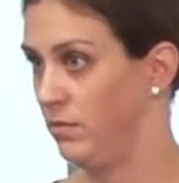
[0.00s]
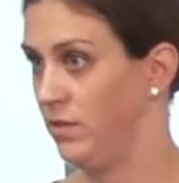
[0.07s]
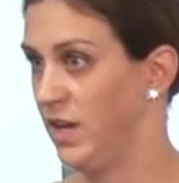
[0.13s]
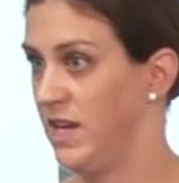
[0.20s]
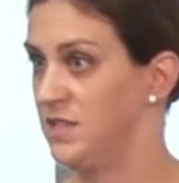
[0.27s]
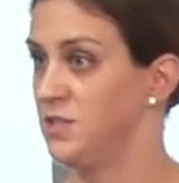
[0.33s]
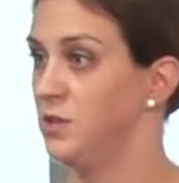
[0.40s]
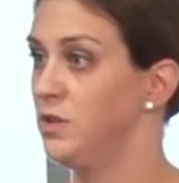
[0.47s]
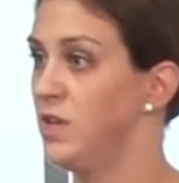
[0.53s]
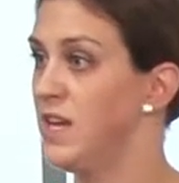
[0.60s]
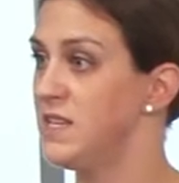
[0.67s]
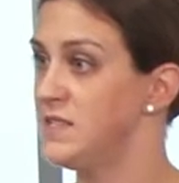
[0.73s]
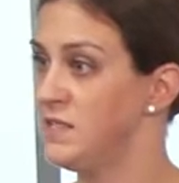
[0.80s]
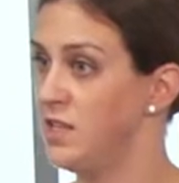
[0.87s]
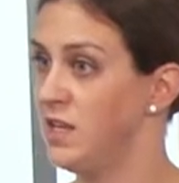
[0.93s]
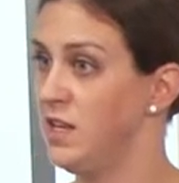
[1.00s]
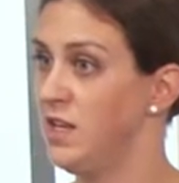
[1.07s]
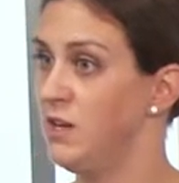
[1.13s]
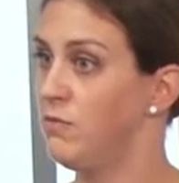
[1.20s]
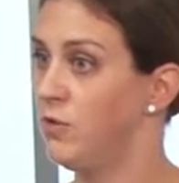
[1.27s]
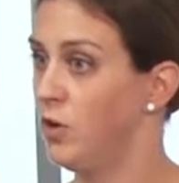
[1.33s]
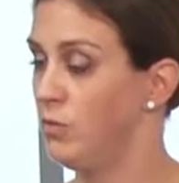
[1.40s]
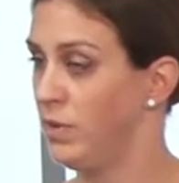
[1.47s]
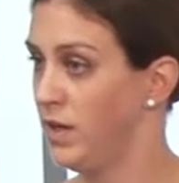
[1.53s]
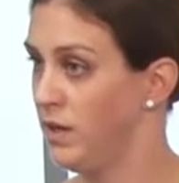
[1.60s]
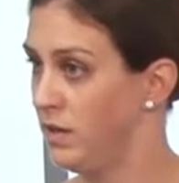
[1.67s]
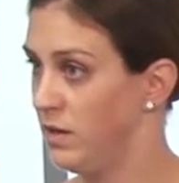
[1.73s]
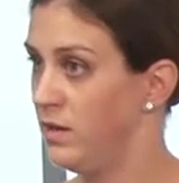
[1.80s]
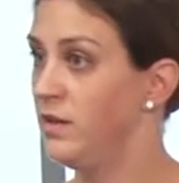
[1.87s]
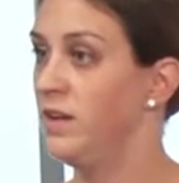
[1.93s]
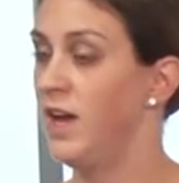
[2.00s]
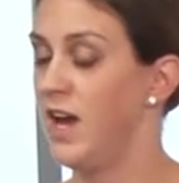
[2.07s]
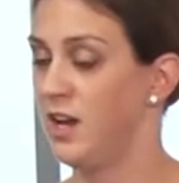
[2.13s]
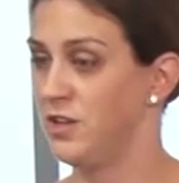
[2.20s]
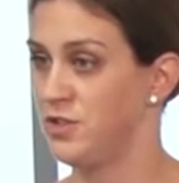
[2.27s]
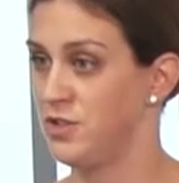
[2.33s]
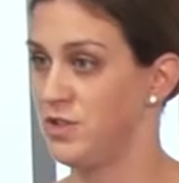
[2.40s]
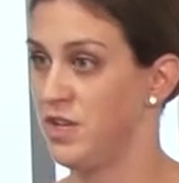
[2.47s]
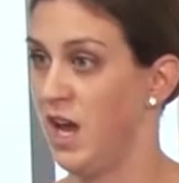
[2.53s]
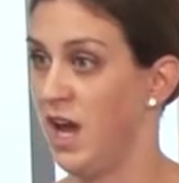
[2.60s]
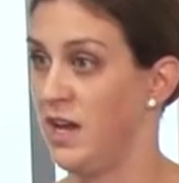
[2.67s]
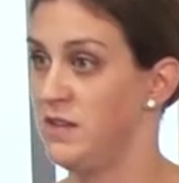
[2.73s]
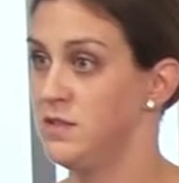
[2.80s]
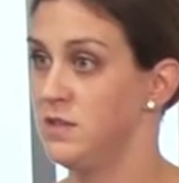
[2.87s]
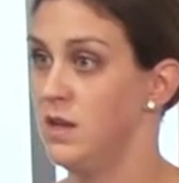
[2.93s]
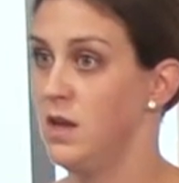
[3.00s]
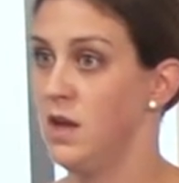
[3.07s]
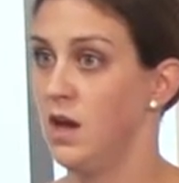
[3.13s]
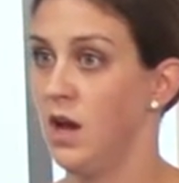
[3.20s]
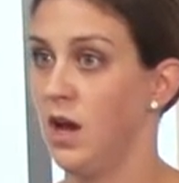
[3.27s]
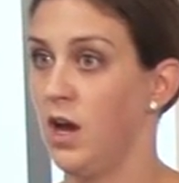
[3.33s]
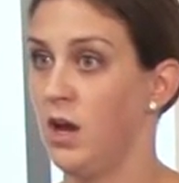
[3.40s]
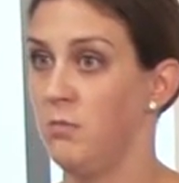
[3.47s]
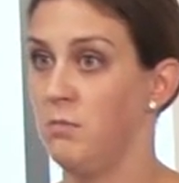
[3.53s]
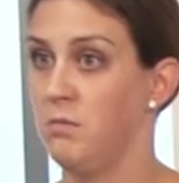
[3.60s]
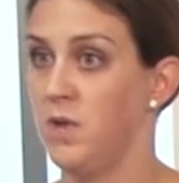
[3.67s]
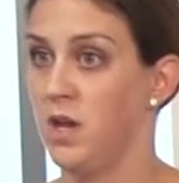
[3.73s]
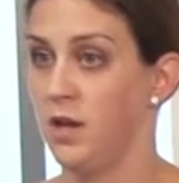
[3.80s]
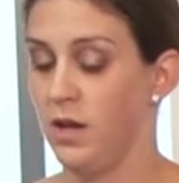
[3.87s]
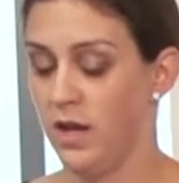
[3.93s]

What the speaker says: Okay, so less than the aerobic exercise. And,